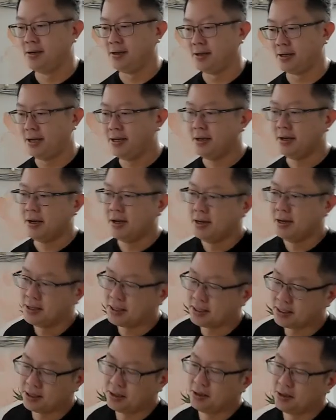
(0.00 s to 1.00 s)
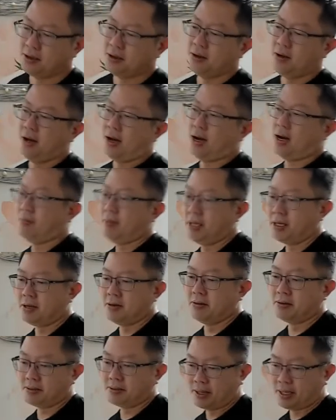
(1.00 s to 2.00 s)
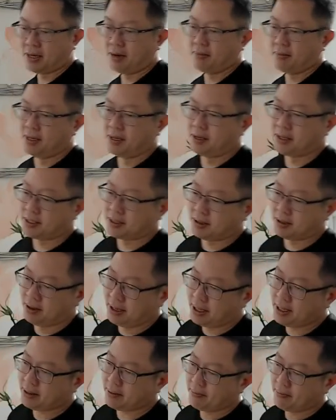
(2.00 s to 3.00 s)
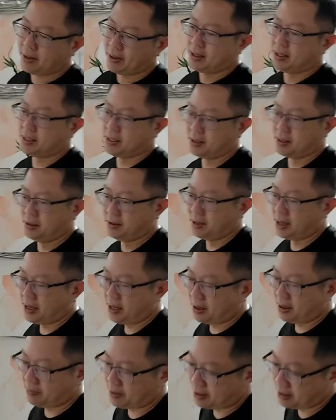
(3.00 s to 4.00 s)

Okay, so how many cubes make up the solid? So you have